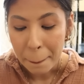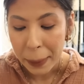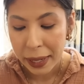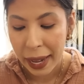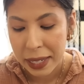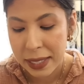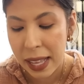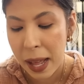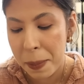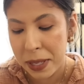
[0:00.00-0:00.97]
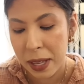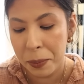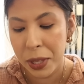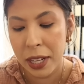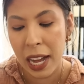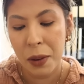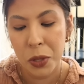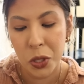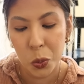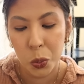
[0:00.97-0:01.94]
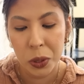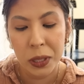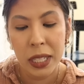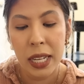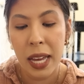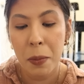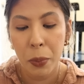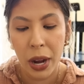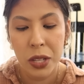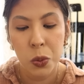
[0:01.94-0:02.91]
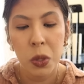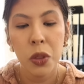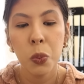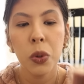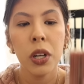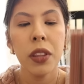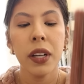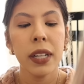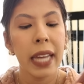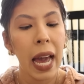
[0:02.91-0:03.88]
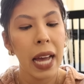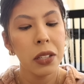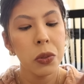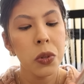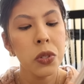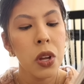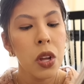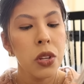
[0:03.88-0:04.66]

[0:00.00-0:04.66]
But next up, something I was really impressed with were their candles.